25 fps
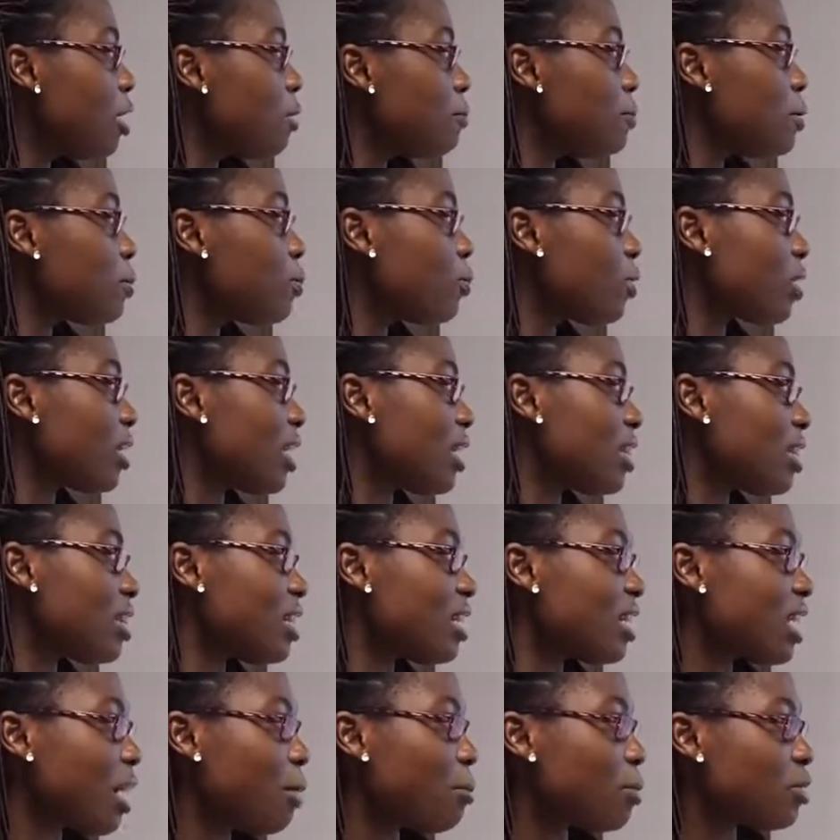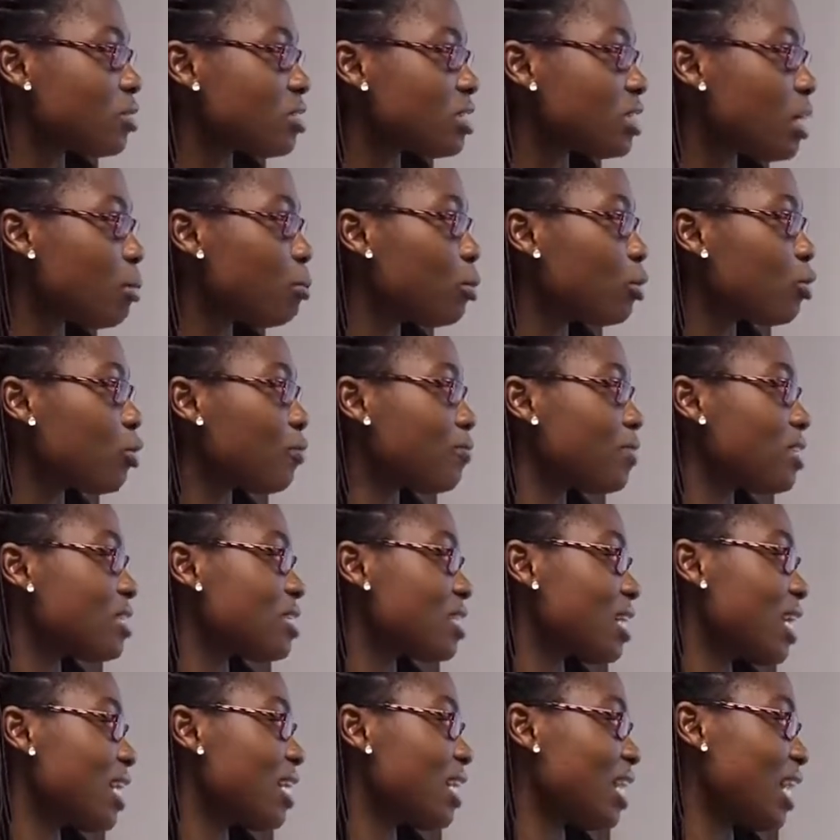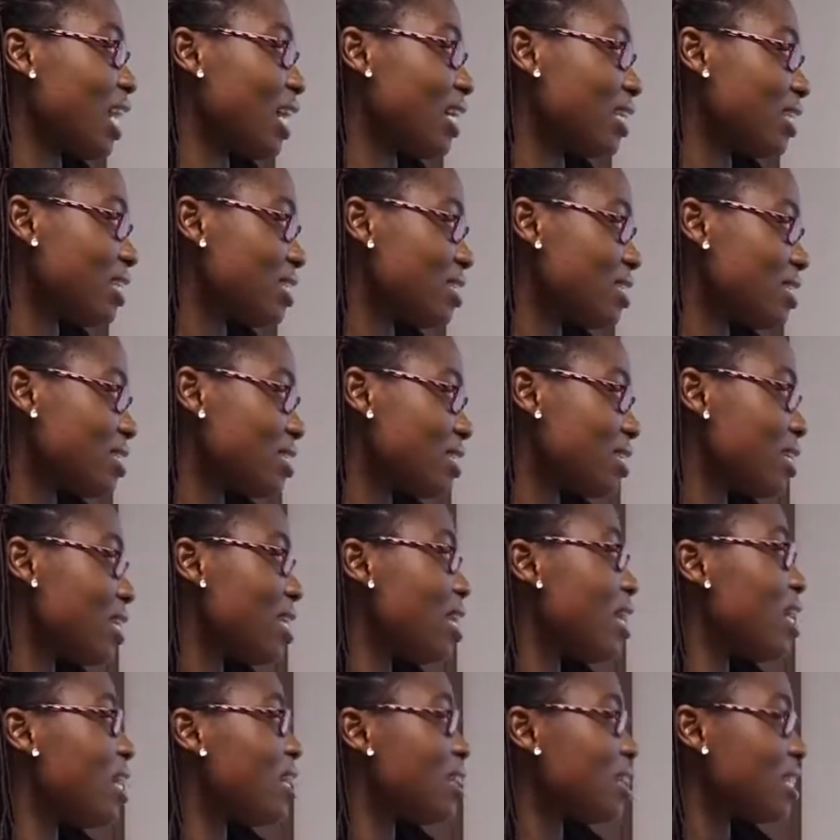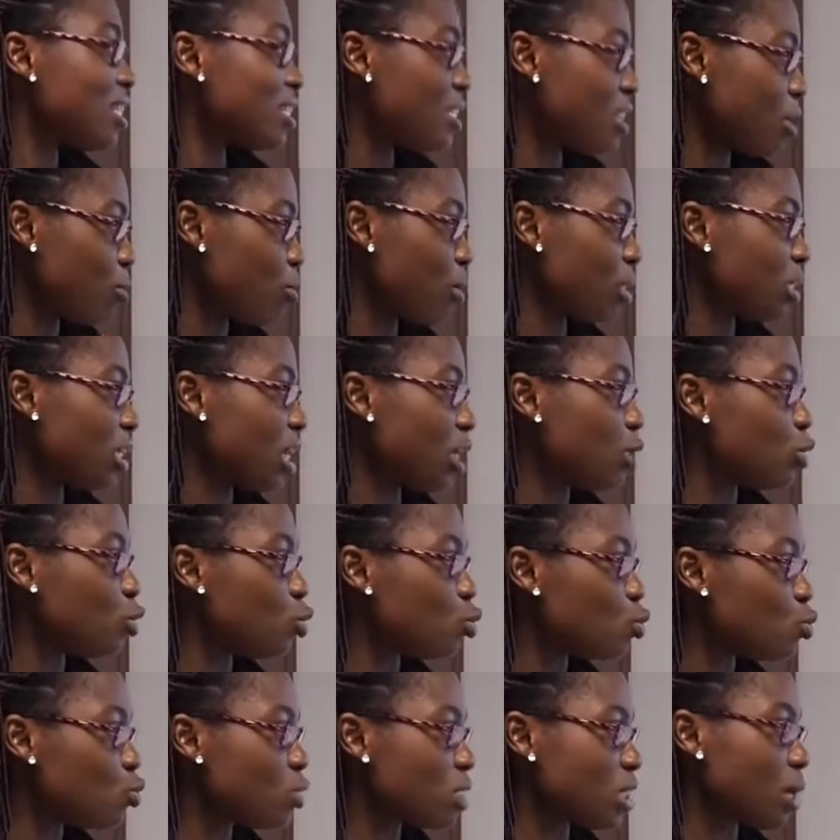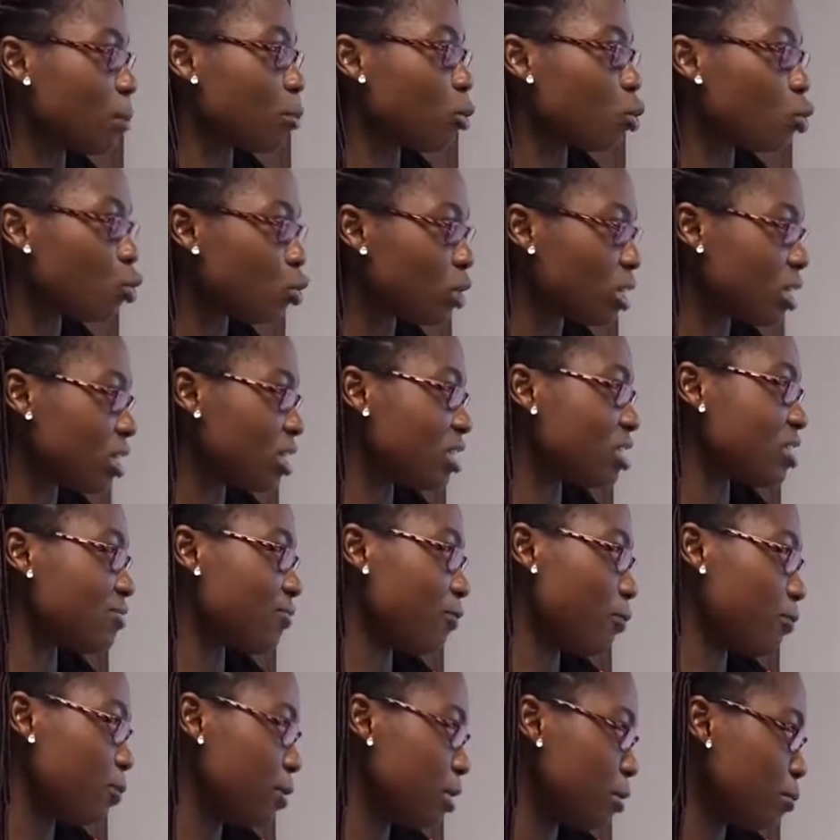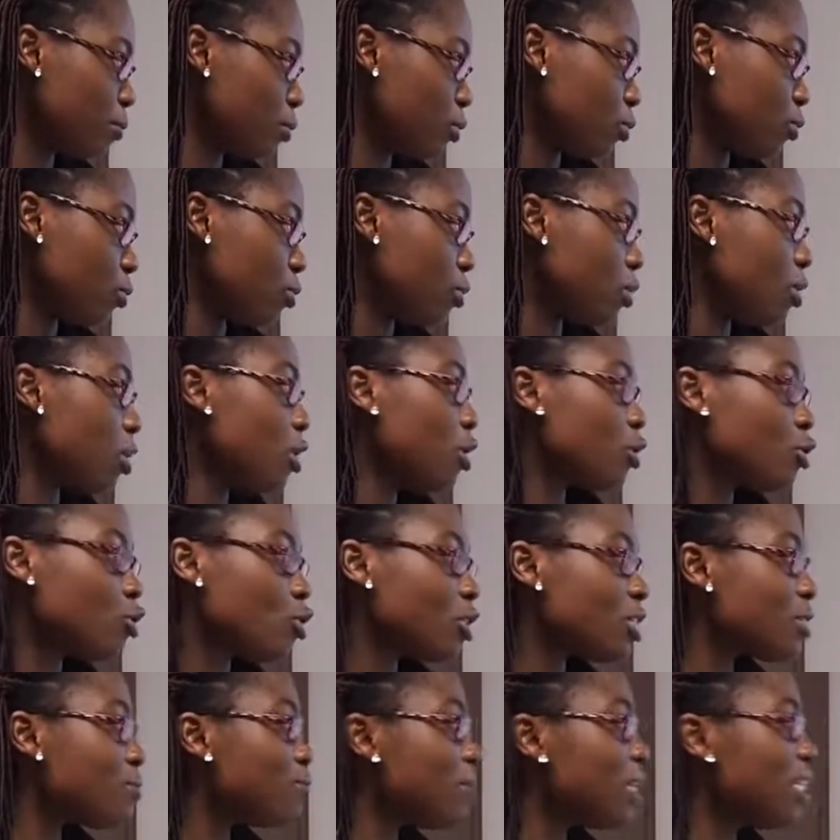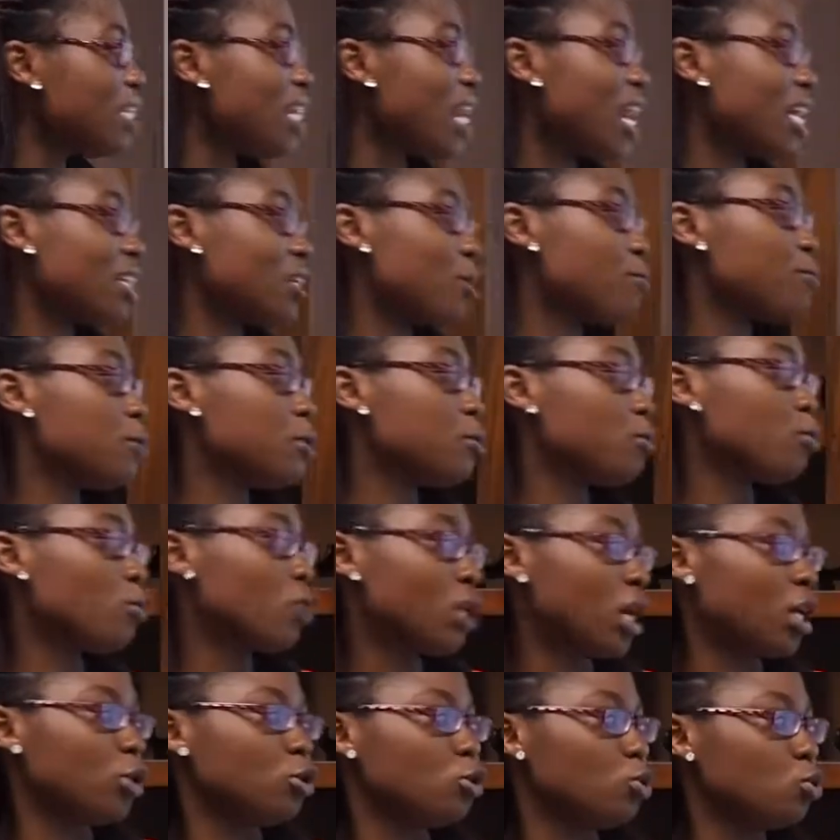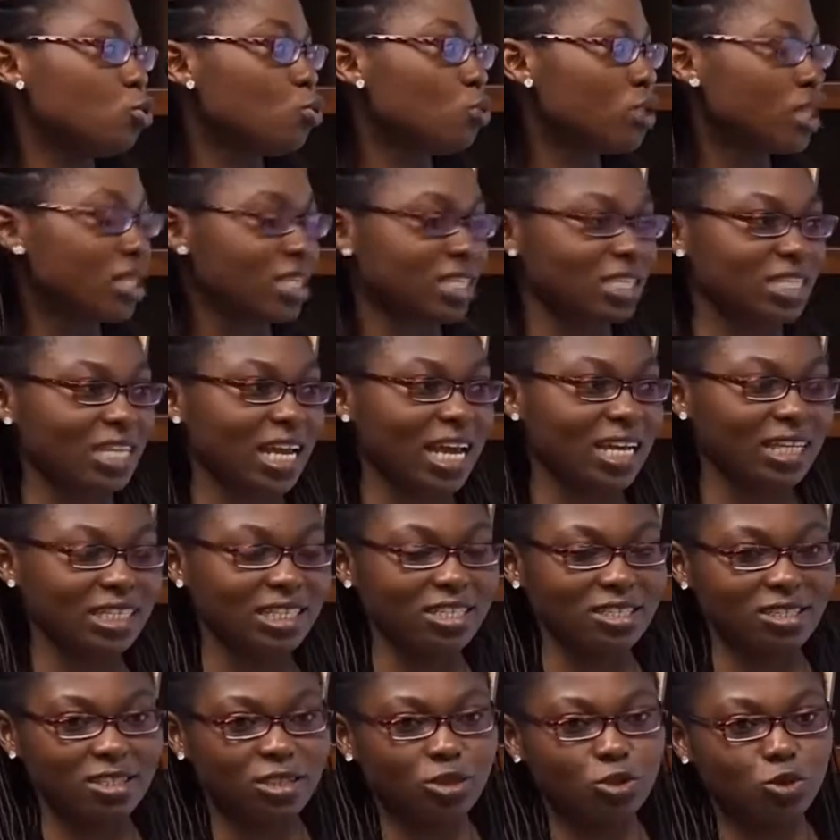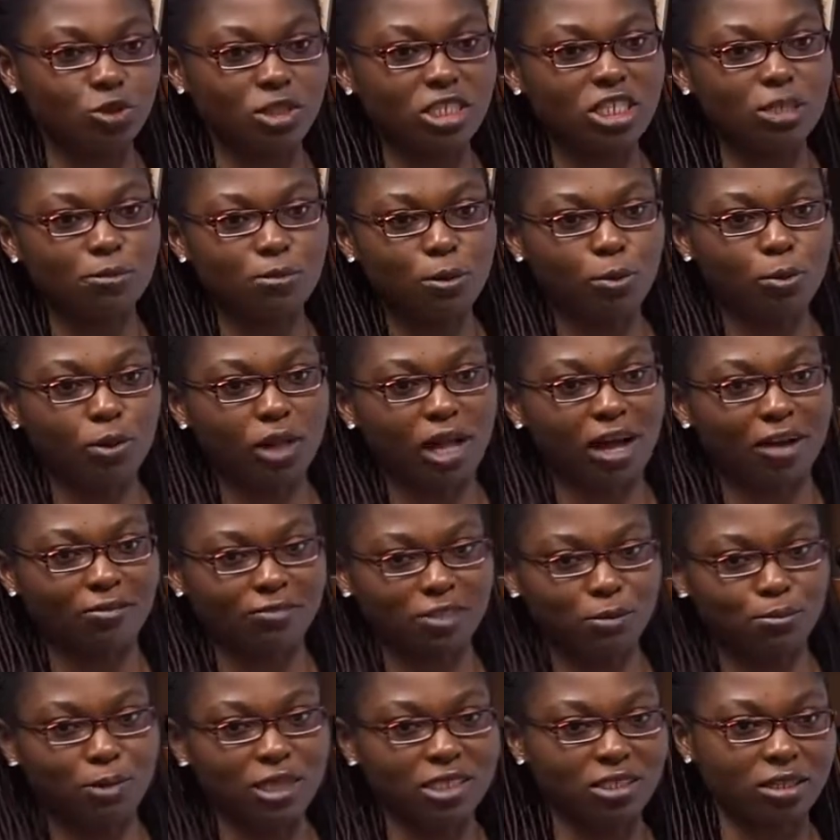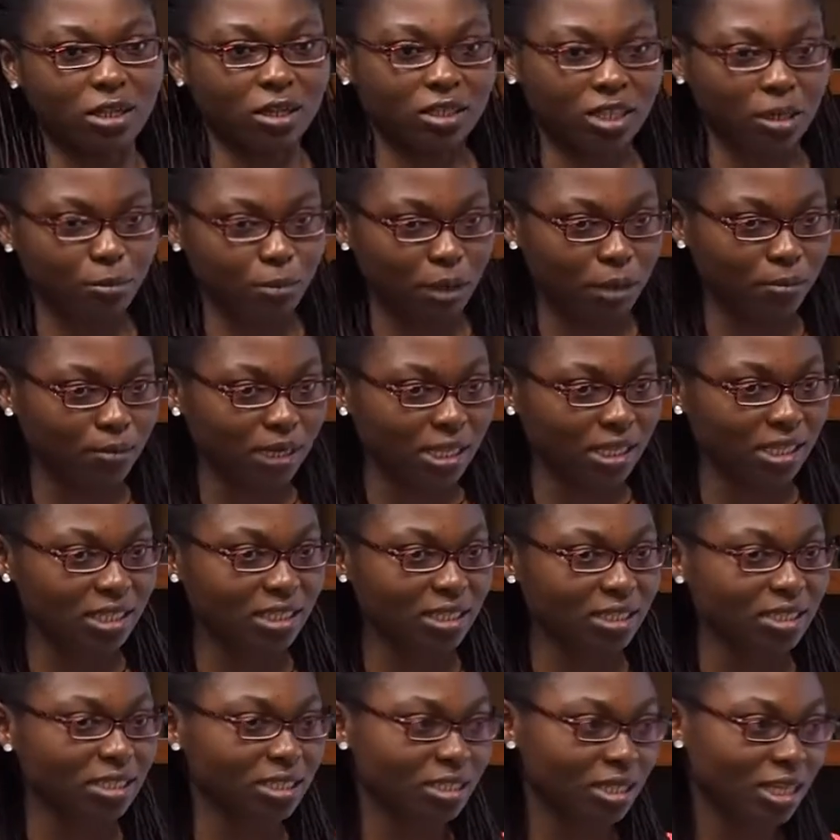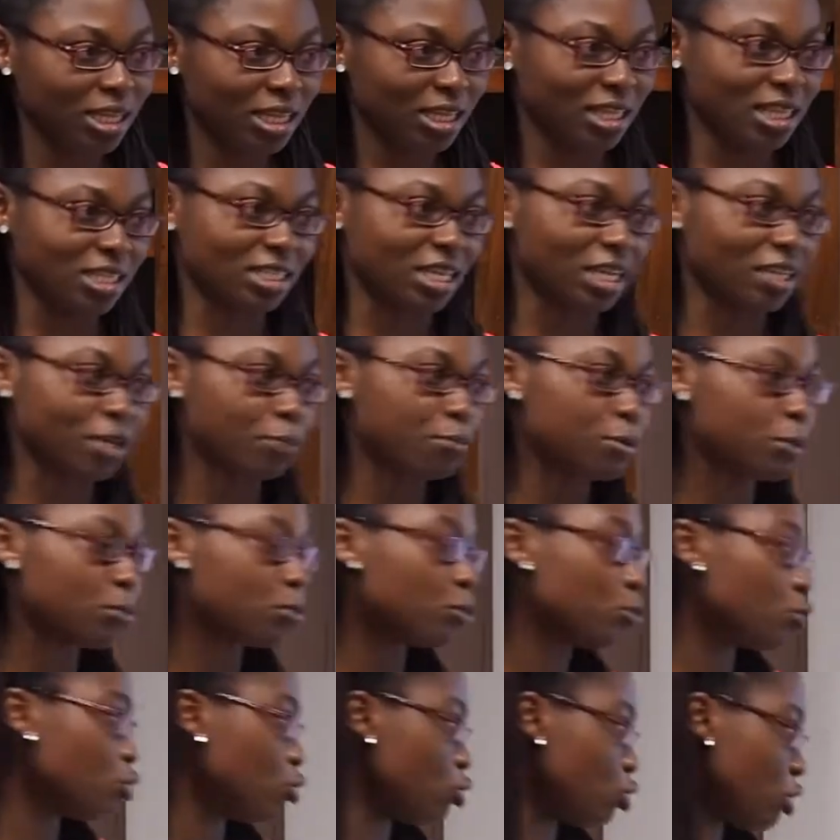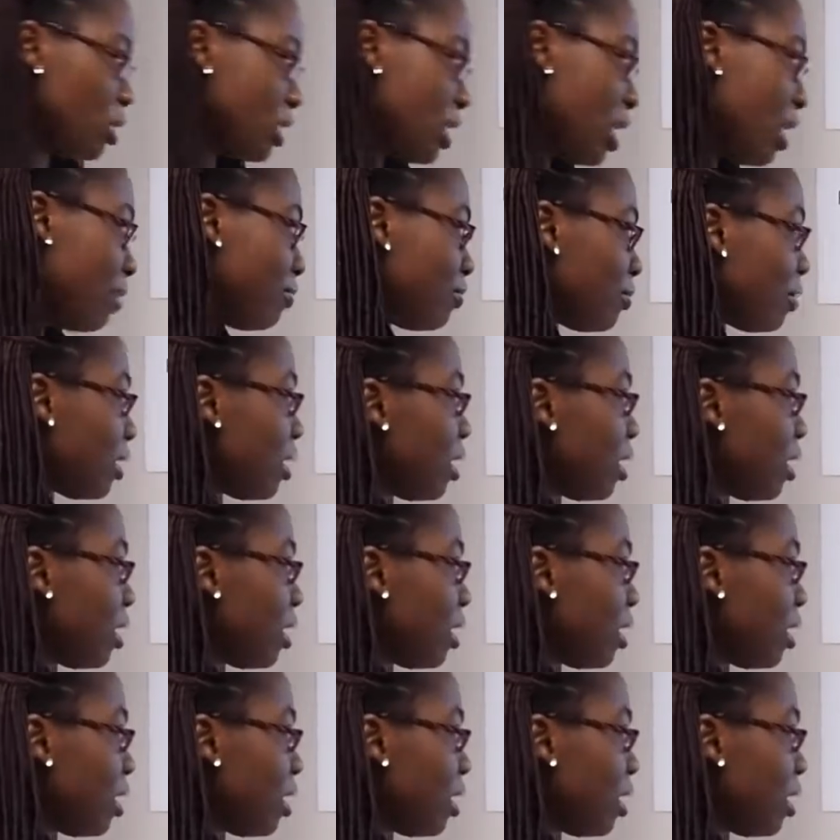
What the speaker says: People can think about someone of this kind like this. This someone can do some good things for people. Not many other people can do things like this. So these people have special capabilities that other people do not have.